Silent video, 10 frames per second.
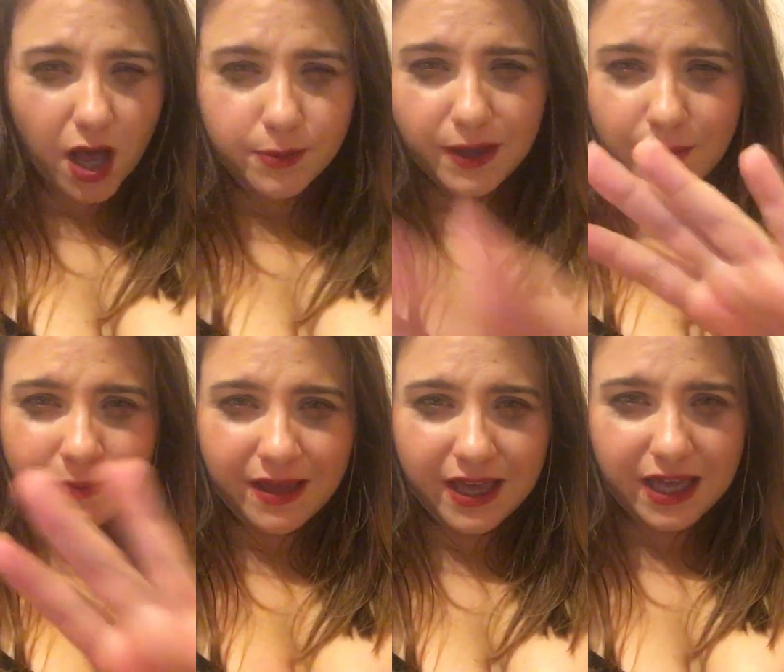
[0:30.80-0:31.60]
about
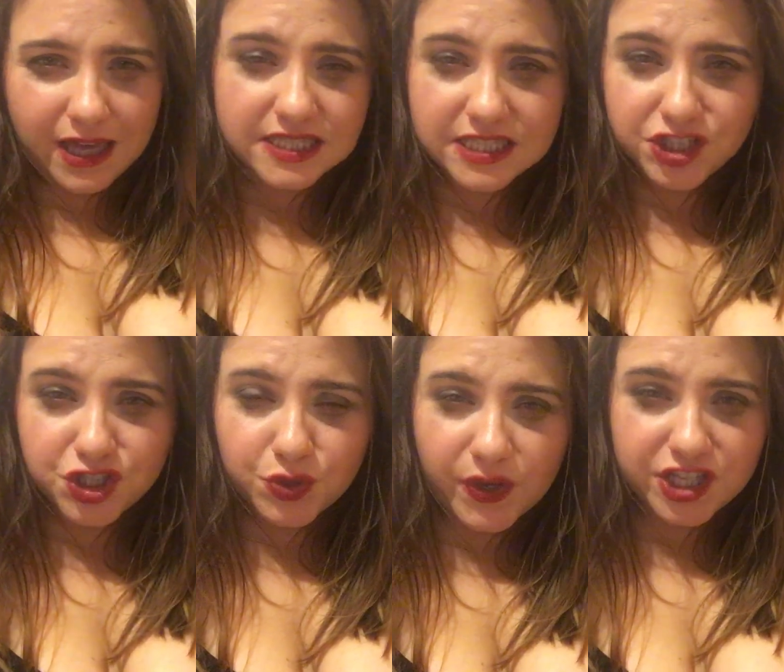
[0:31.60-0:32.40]
my
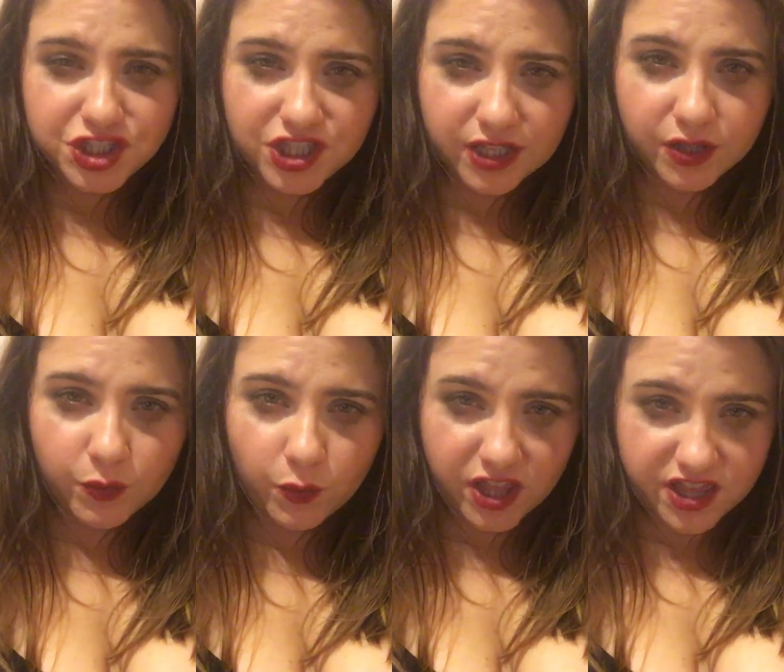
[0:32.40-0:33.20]
situation
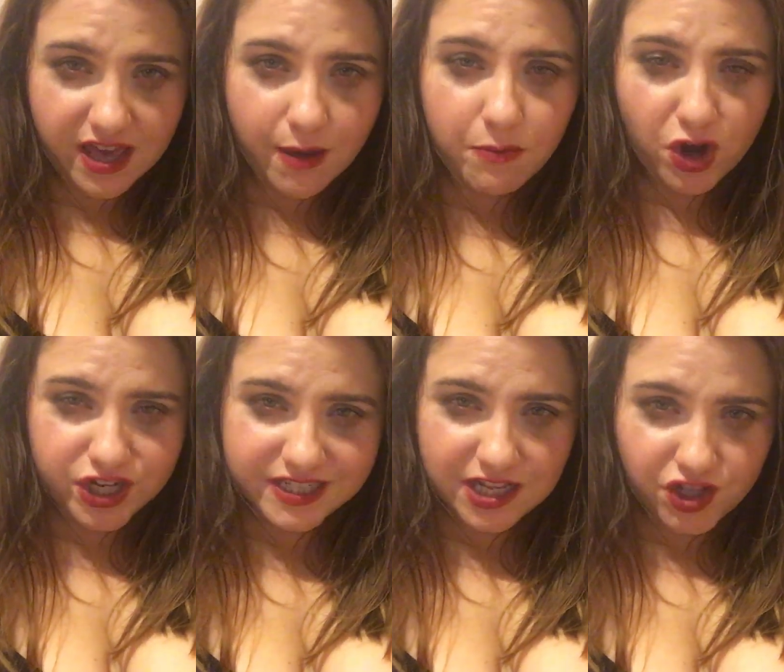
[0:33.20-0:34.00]
with that
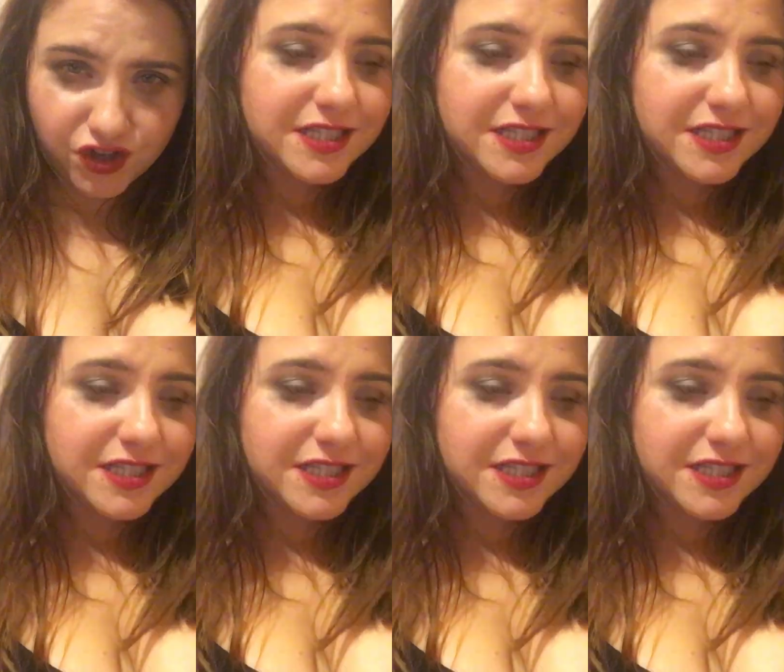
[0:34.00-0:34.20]
bartender.